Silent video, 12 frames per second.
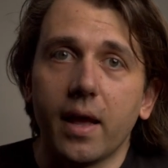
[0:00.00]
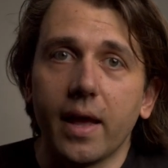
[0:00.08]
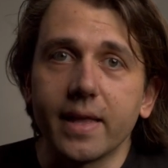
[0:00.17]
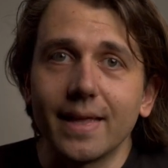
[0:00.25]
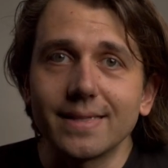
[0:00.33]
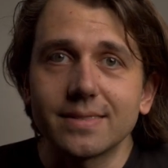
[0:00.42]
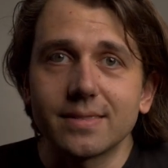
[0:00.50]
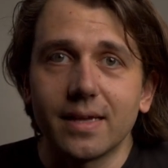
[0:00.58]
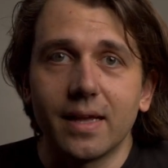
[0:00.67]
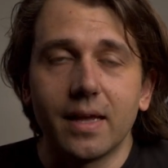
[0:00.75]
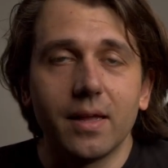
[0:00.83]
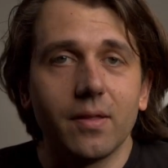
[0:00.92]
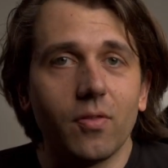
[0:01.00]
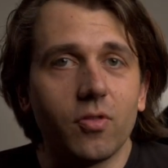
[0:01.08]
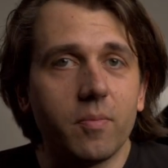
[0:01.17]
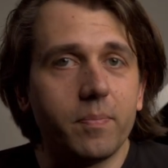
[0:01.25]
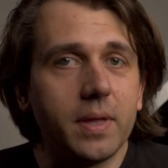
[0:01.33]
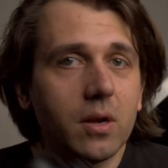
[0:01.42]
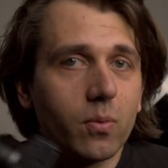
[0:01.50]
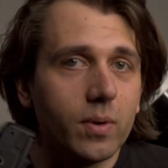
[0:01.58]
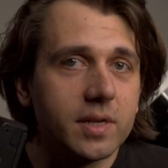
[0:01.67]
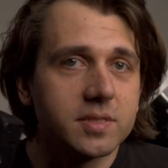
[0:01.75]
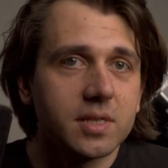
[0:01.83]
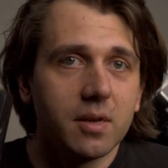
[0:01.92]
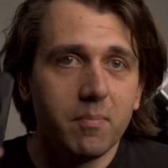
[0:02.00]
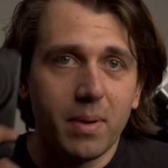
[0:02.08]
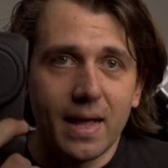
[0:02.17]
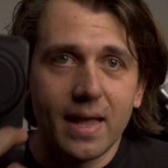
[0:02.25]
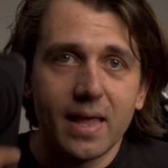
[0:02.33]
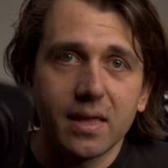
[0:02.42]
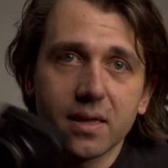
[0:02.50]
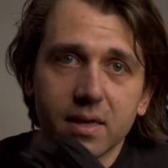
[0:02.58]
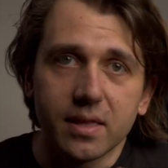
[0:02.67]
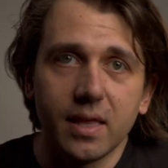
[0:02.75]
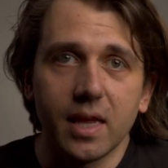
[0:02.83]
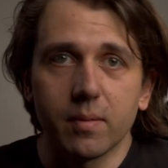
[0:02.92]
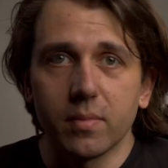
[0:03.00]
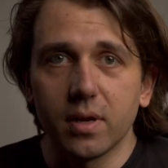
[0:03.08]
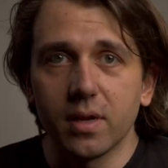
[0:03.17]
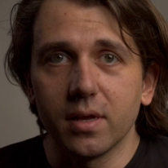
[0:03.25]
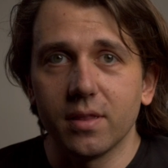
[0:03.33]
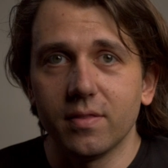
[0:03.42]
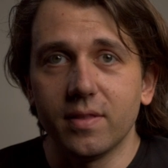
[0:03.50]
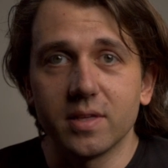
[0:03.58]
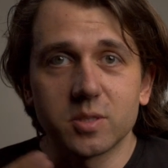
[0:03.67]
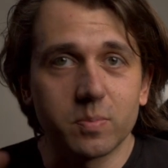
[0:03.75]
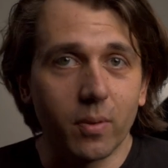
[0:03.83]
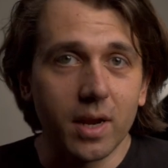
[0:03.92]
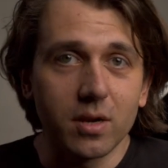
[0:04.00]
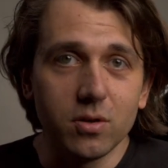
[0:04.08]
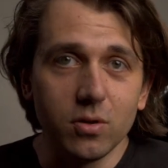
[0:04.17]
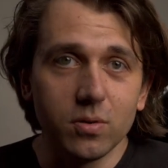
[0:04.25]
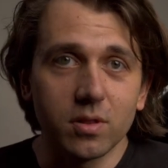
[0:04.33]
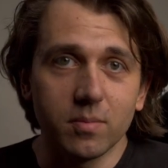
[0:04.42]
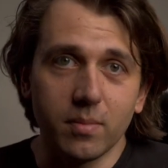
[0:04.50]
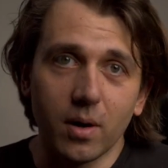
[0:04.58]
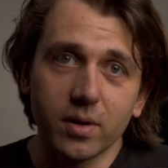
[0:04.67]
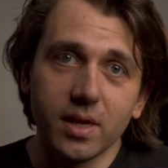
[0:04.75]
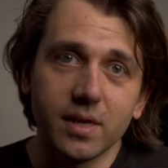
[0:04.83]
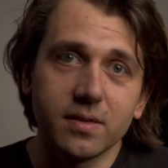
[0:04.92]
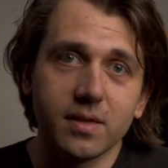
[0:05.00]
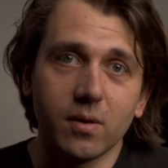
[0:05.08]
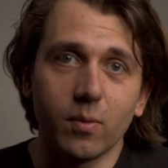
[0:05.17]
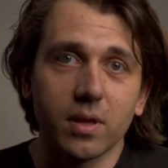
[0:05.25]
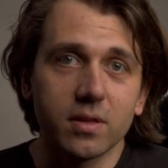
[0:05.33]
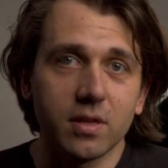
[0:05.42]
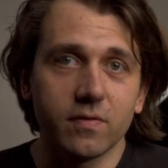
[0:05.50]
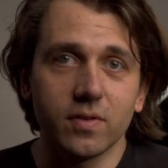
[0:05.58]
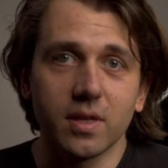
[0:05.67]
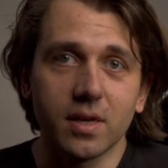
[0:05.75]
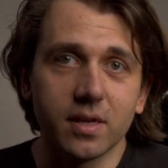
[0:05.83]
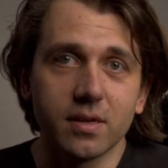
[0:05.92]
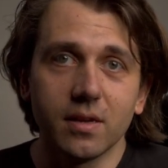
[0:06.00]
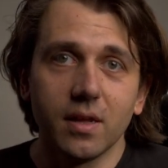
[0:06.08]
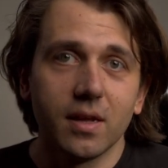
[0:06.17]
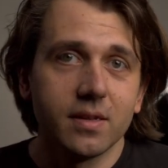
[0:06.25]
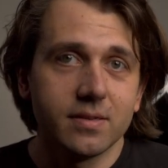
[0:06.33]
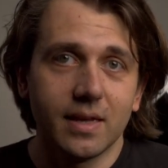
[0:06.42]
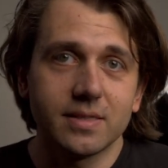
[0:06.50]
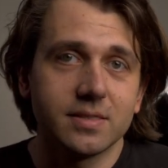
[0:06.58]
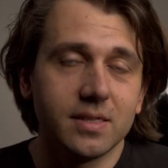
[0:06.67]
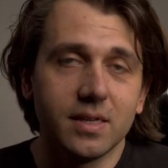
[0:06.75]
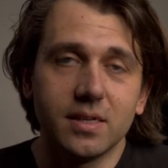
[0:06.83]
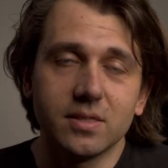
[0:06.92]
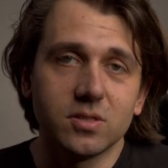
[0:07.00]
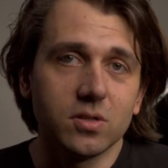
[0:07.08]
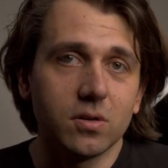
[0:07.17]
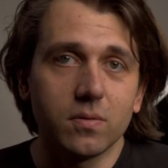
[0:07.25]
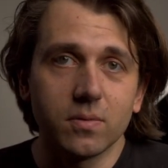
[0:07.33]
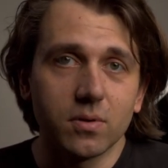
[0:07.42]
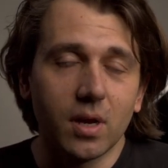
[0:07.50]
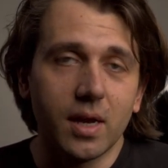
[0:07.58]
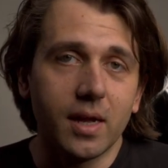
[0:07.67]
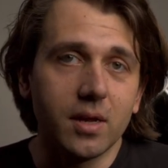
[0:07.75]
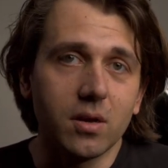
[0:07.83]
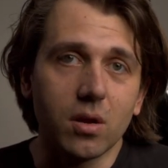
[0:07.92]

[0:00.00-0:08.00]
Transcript: I guess uh, the big risk in buying a camera that's brand new to the market and relatively untested is you don't uh,